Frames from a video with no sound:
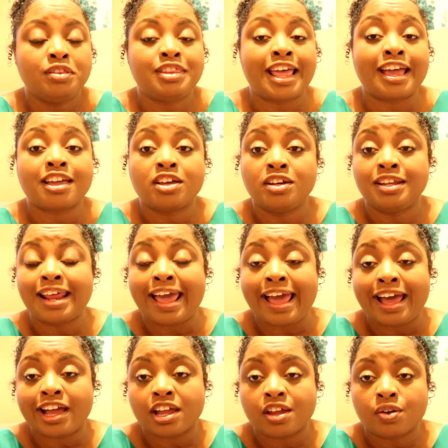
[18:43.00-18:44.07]
that could
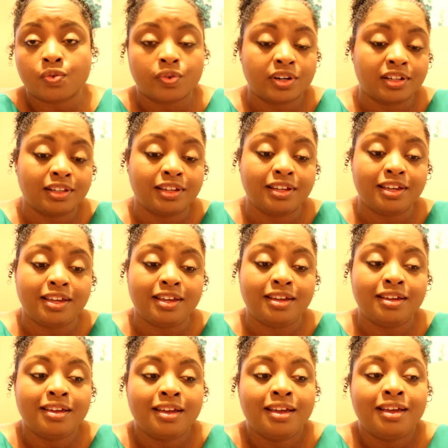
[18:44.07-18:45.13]

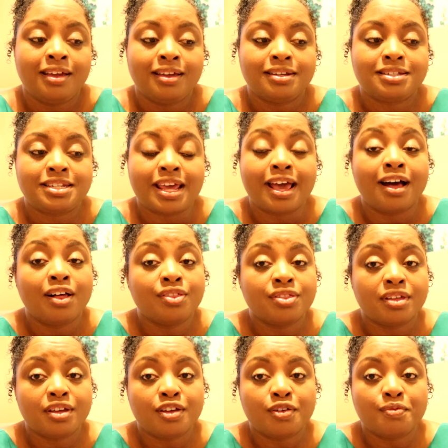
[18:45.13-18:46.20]
accurately tell
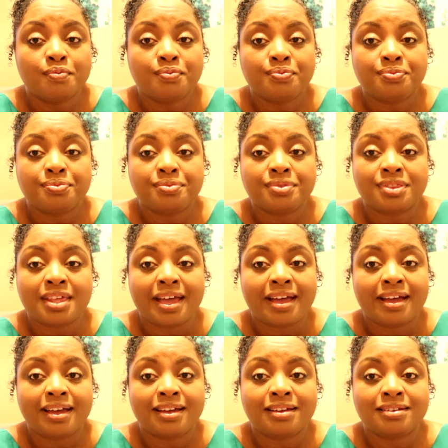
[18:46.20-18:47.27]
them
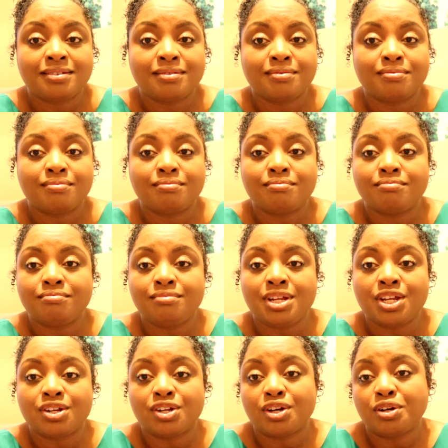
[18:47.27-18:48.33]
that,
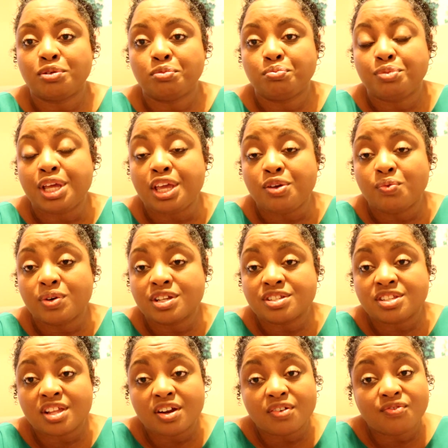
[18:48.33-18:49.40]
he
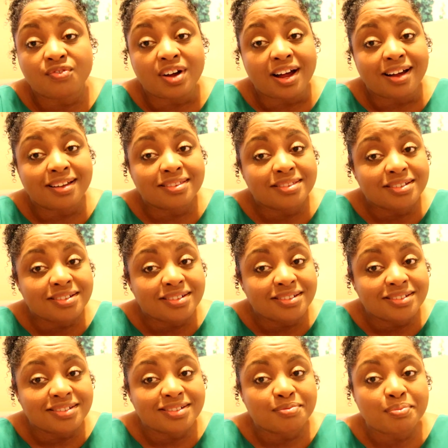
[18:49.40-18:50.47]
was their
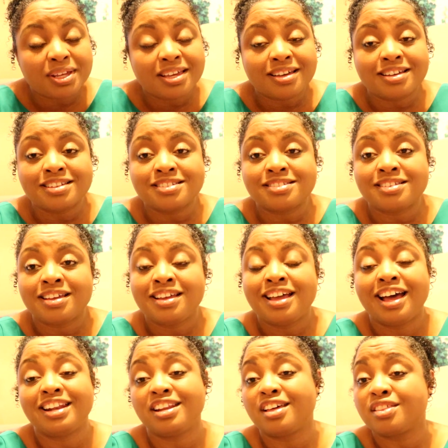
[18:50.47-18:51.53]
father. Because
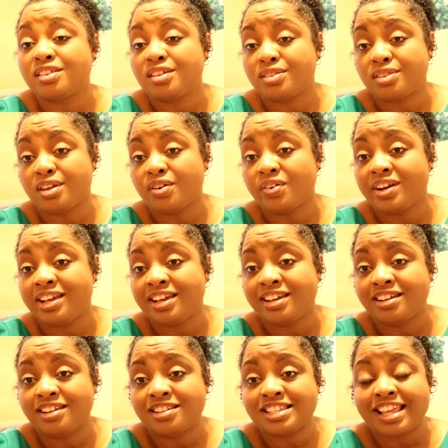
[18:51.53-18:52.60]
another theory
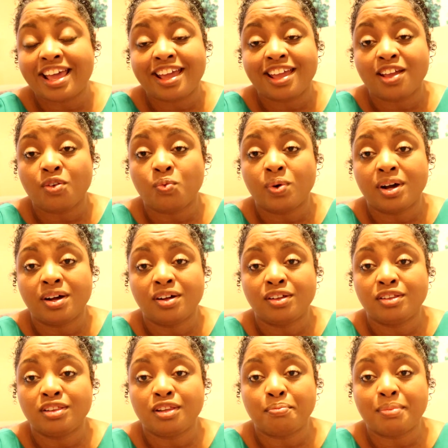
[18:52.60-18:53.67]
is, hey,
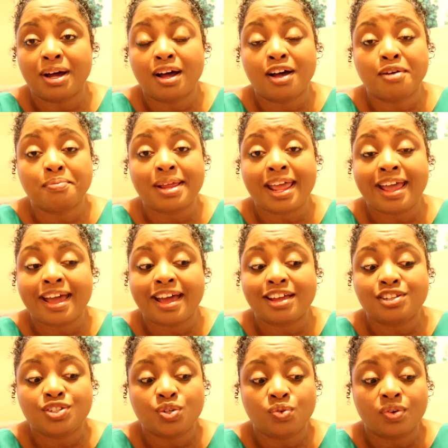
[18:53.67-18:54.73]
well, the mom
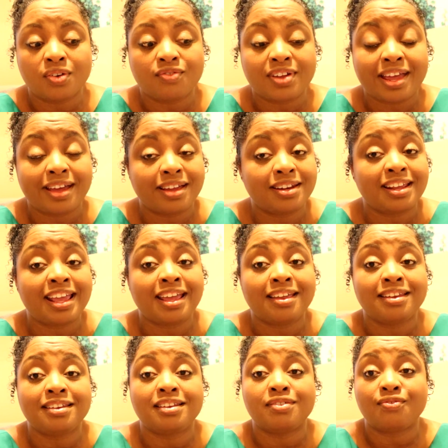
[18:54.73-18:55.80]
had to have had
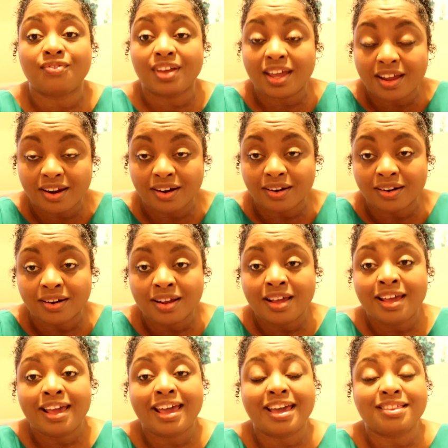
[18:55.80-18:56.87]
an affair,
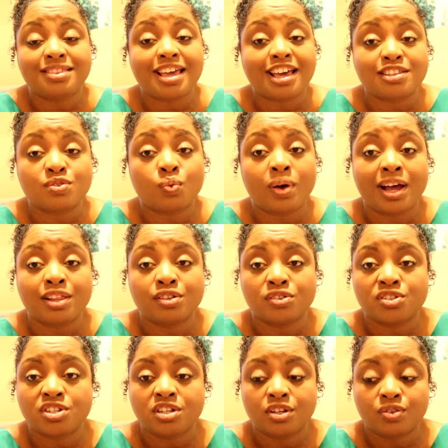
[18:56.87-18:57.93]
and that's why
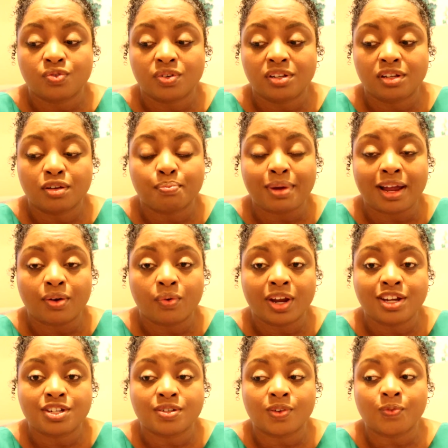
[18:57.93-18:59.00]
those children look
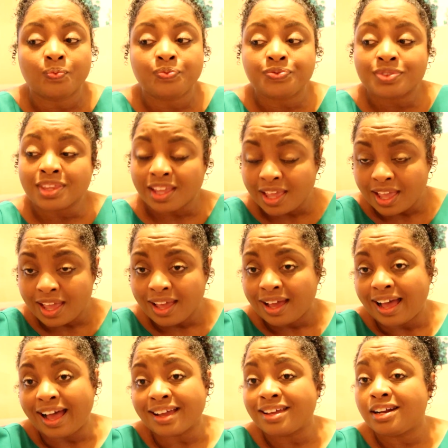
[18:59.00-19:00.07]
biracial.
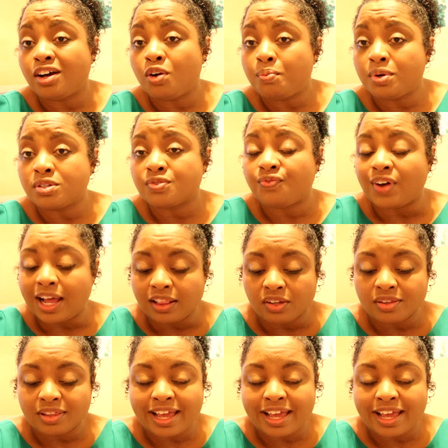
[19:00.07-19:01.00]
I could almost follow